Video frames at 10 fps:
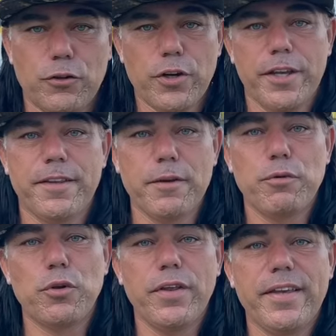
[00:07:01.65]
trading tip
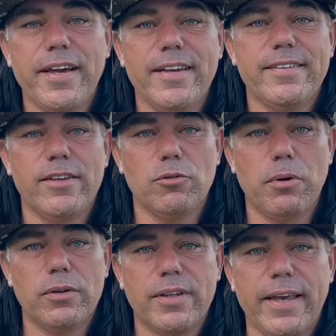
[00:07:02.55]
for today, guys, is
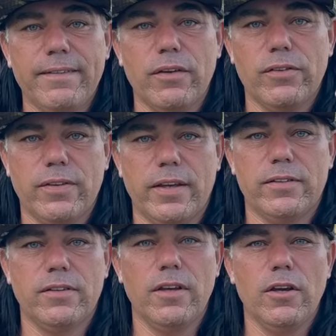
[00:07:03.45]
about
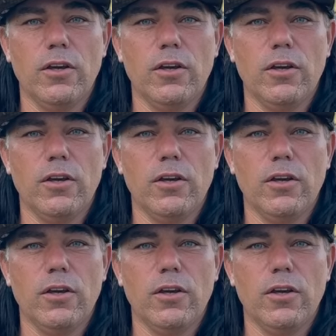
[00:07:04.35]
candlesticks.